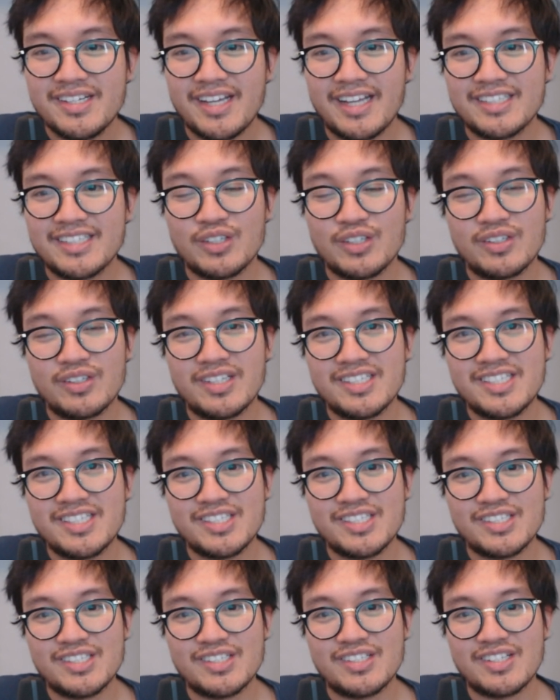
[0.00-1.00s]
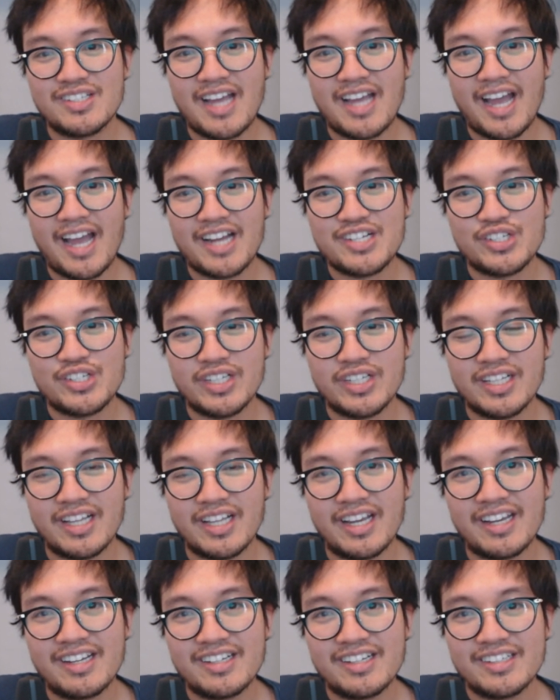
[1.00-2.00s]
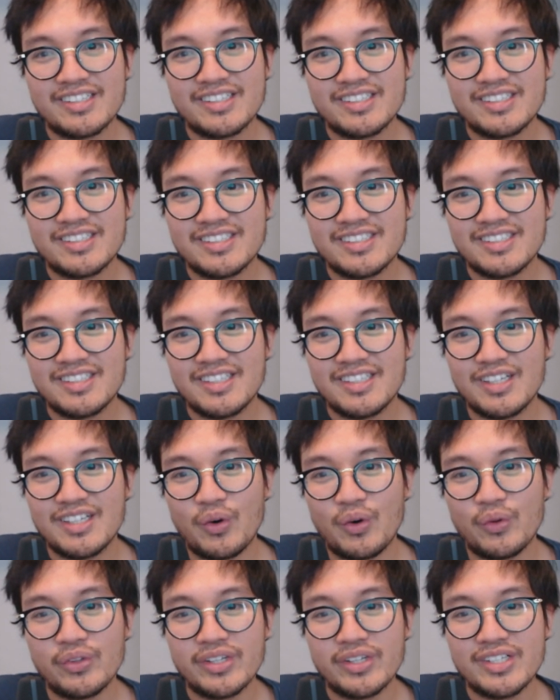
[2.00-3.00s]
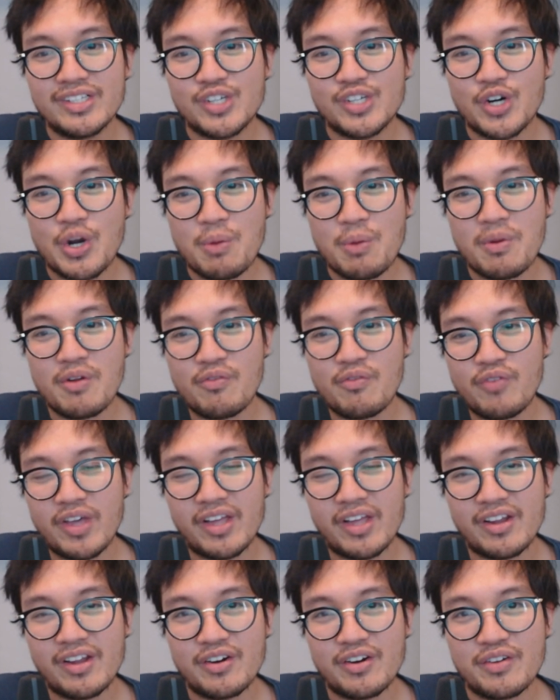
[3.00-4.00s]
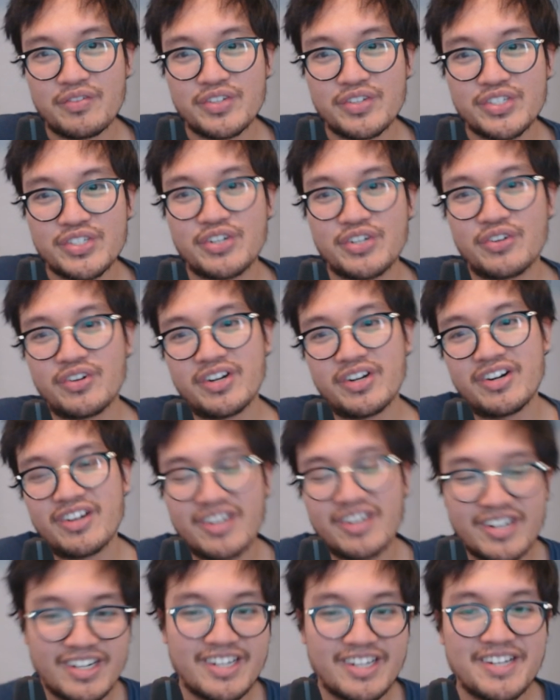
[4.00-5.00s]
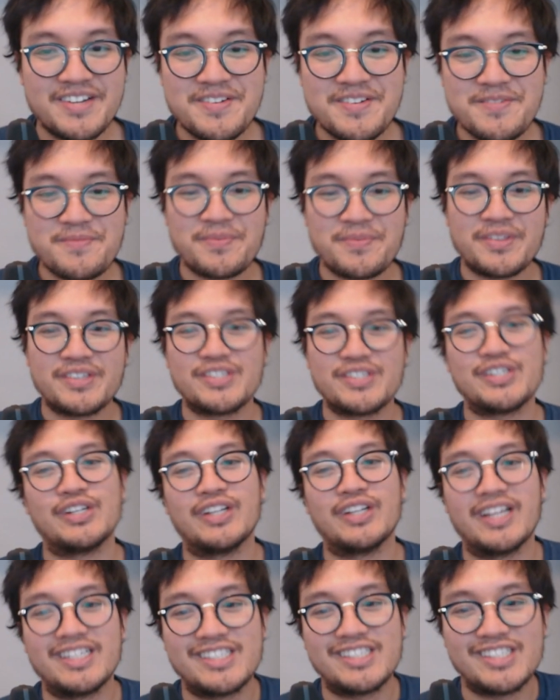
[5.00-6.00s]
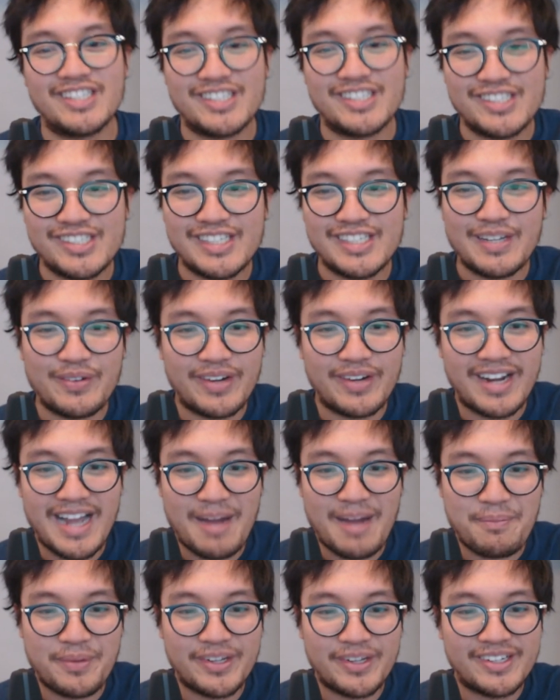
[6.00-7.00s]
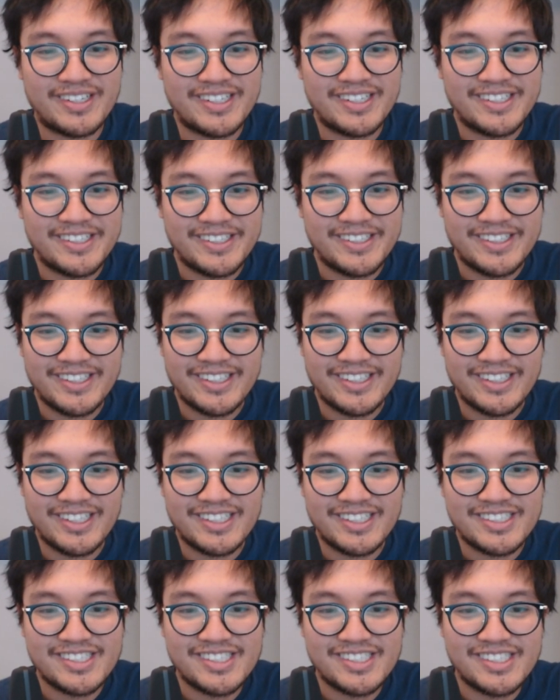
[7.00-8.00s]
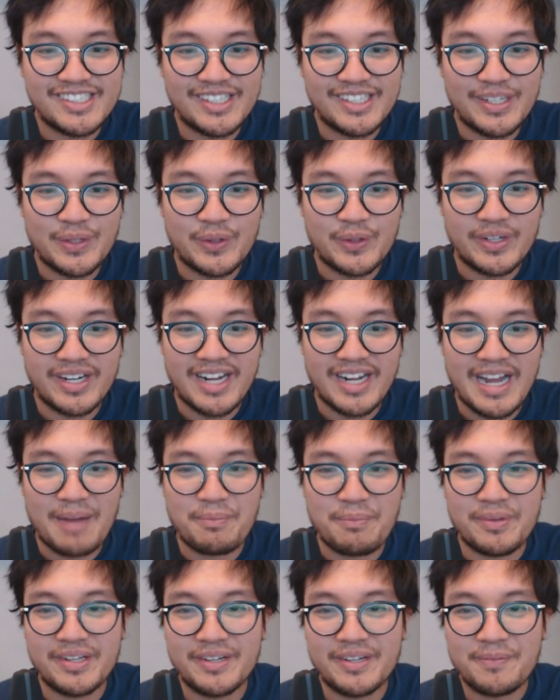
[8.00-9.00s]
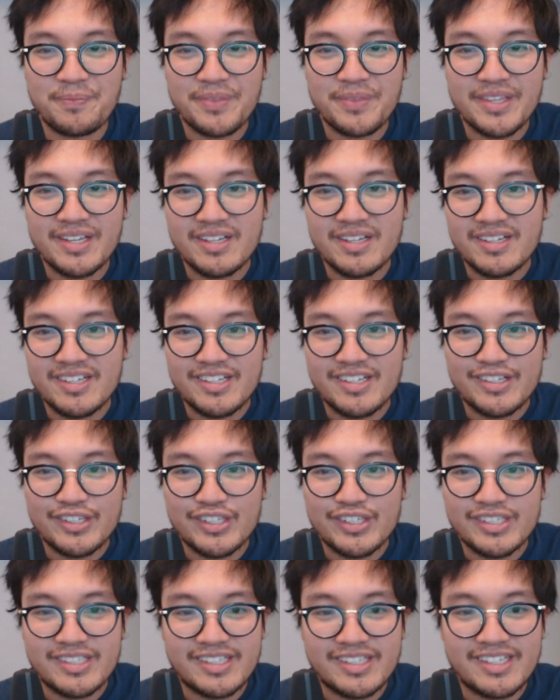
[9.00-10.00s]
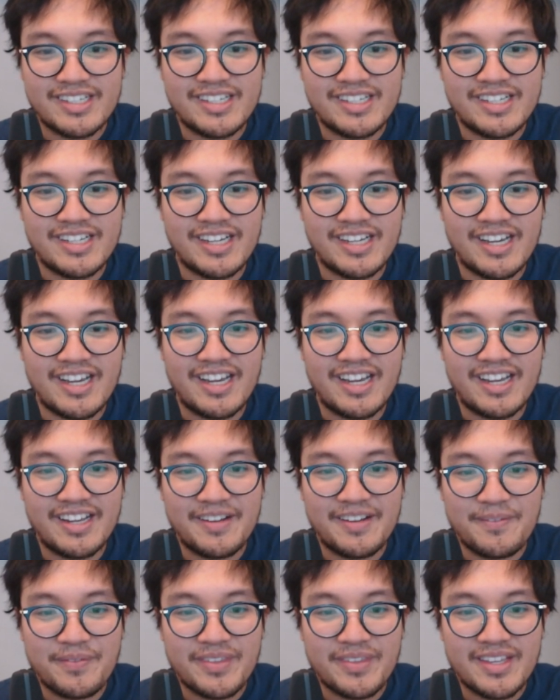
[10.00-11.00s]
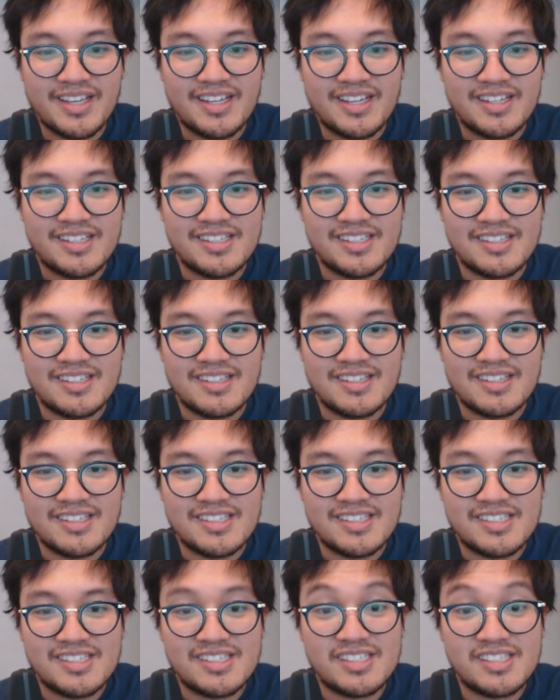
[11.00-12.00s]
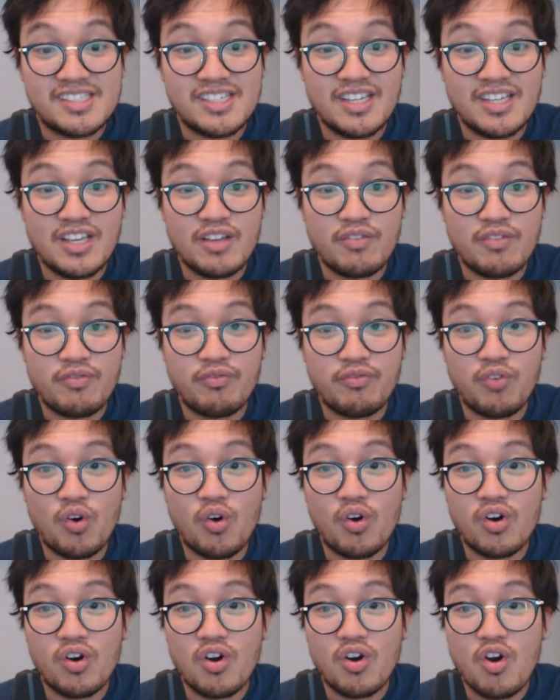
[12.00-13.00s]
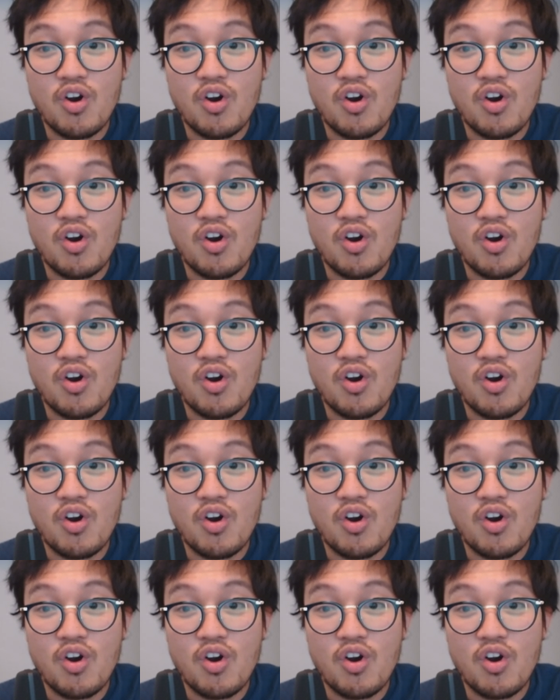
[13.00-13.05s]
And so this is actually like the only tournament failure of his career. So let's see what happened. Let's see what happened. Yay. C4,